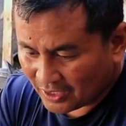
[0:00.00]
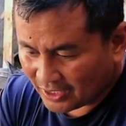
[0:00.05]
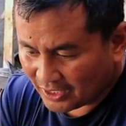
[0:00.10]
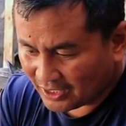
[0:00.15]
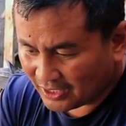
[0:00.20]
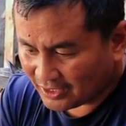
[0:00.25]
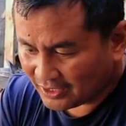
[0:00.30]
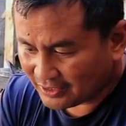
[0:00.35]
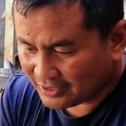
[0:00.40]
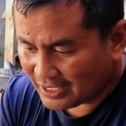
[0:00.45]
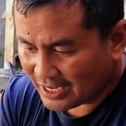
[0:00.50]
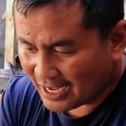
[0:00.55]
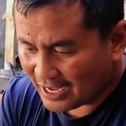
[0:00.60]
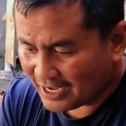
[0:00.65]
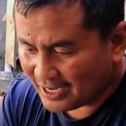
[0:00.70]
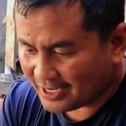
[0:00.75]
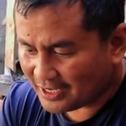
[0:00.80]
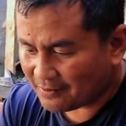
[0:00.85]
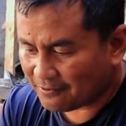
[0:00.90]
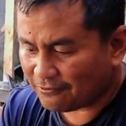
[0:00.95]
And
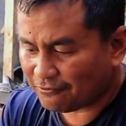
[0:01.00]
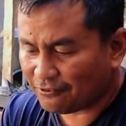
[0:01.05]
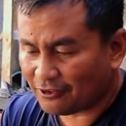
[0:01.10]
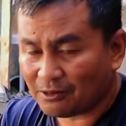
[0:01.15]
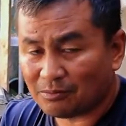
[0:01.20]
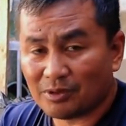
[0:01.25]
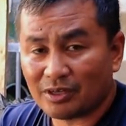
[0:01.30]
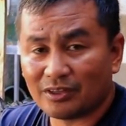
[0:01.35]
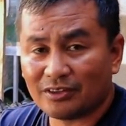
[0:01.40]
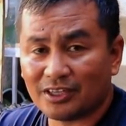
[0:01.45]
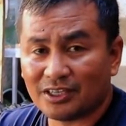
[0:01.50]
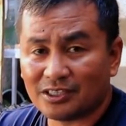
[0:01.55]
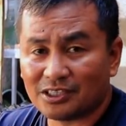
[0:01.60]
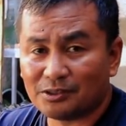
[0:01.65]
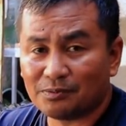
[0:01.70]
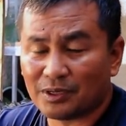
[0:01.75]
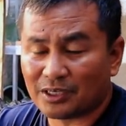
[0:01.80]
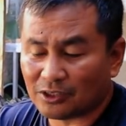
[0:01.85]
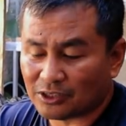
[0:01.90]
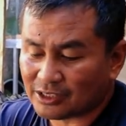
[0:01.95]
I am filming
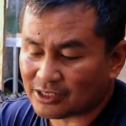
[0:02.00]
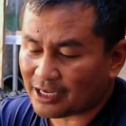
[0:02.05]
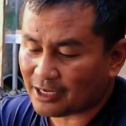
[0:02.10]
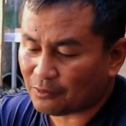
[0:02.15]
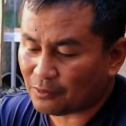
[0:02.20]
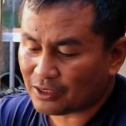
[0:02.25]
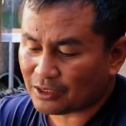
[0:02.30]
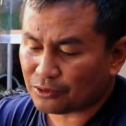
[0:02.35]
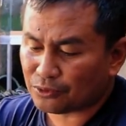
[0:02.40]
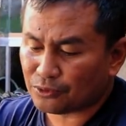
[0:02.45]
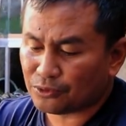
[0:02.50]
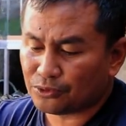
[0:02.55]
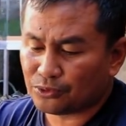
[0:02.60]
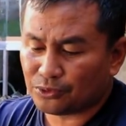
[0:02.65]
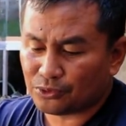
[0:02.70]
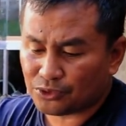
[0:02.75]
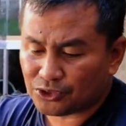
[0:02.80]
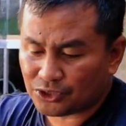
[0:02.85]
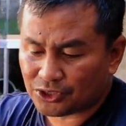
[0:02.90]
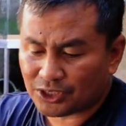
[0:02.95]
this because I wanted
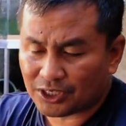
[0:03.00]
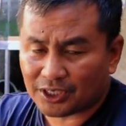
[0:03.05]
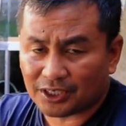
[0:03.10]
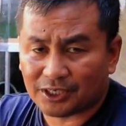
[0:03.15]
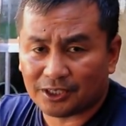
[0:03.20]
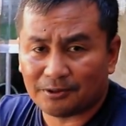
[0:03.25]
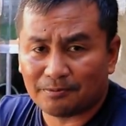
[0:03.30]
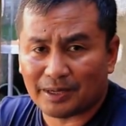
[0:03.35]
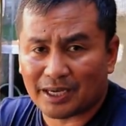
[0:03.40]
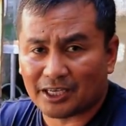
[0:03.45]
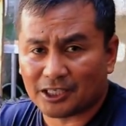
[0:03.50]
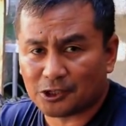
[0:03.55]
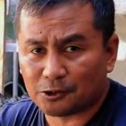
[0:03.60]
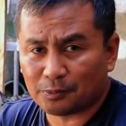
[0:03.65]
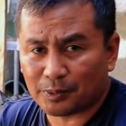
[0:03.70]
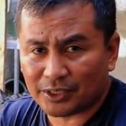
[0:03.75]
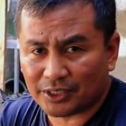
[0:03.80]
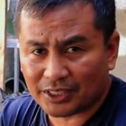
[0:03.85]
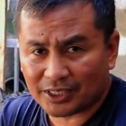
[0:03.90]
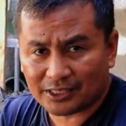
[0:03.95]
to share my
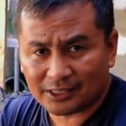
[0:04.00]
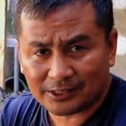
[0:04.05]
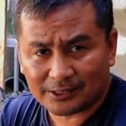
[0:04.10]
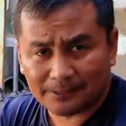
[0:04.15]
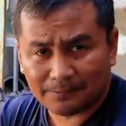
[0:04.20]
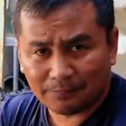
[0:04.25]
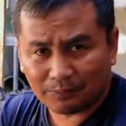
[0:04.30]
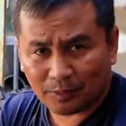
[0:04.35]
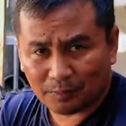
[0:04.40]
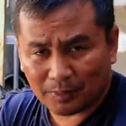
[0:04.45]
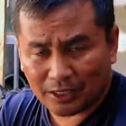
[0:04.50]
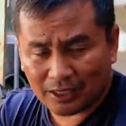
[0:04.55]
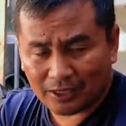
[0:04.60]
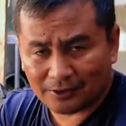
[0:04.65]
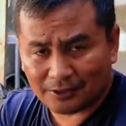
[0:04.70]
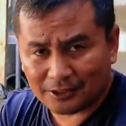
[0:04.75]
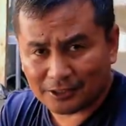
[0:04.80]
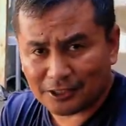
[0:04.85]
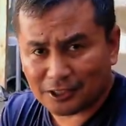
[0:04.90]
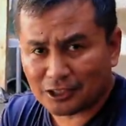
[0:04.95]
experience, my
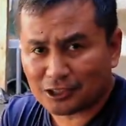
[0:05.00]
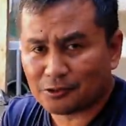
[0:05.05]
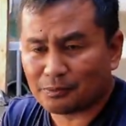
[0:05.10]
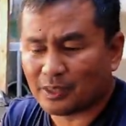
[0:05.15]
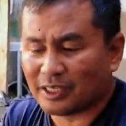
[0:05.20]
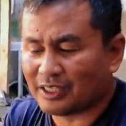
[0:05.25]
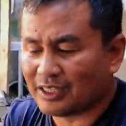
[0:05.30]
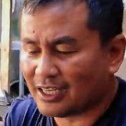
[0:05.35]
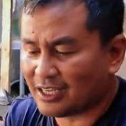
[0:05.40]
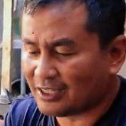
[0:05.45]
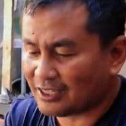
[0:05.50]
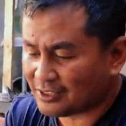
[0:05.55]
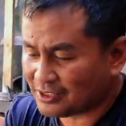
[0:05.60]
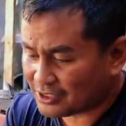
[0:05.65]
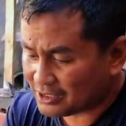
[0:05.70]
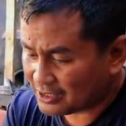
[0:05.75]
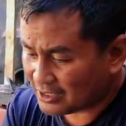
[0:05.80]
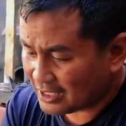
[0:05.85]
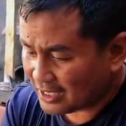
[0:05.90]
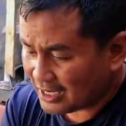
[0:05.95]
learnings, my
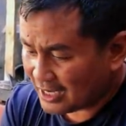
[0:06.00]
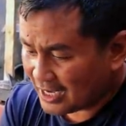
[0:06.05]
knowledge,